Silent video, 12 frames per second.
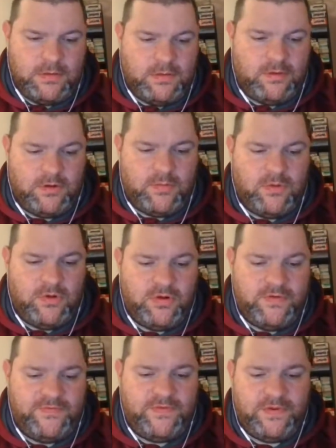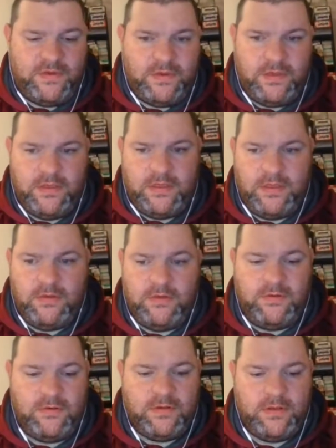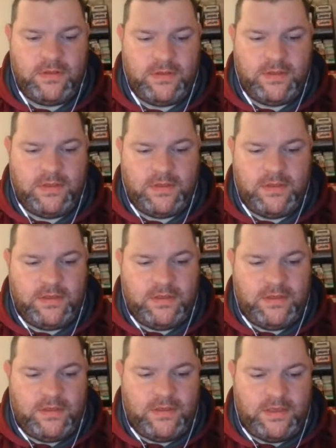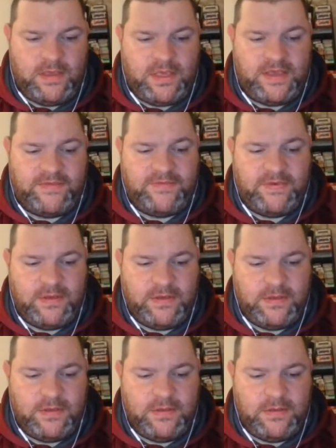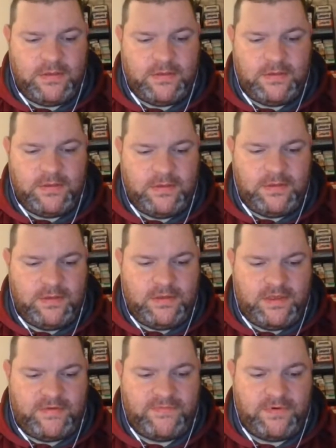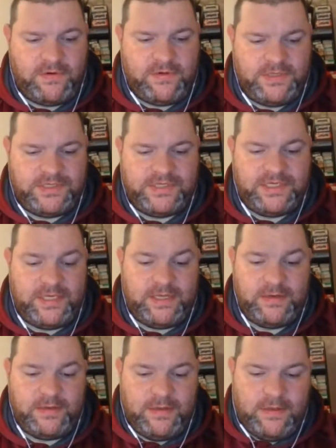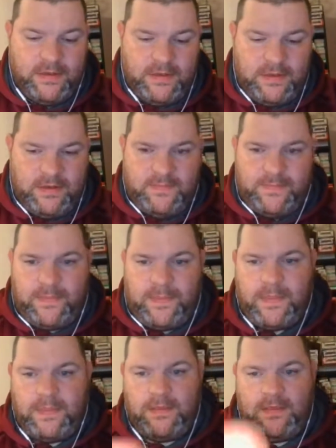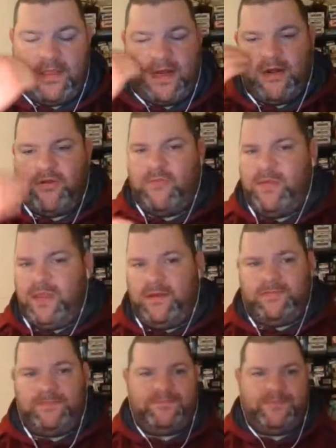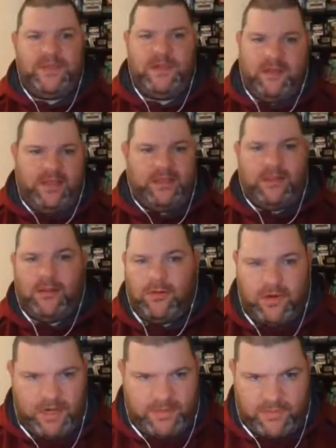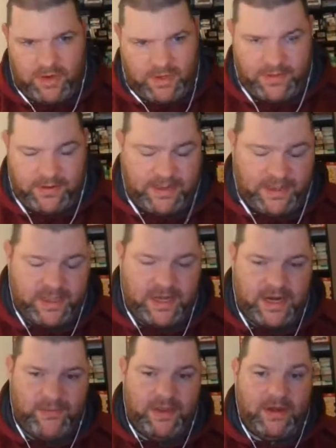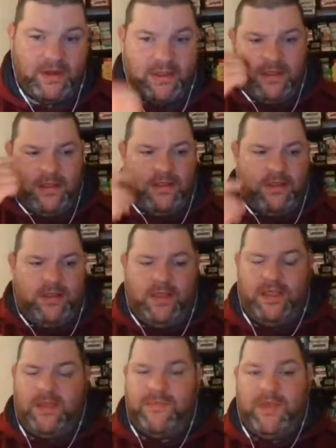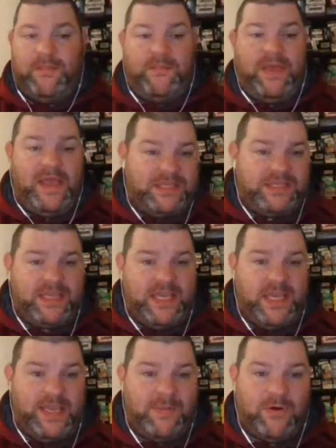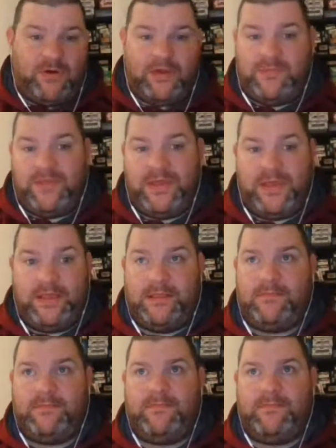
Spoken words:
locomotive you have ever seen? And I don't mean, like the Lorem or anything like that. I mean, it could be a paint scheme or it could be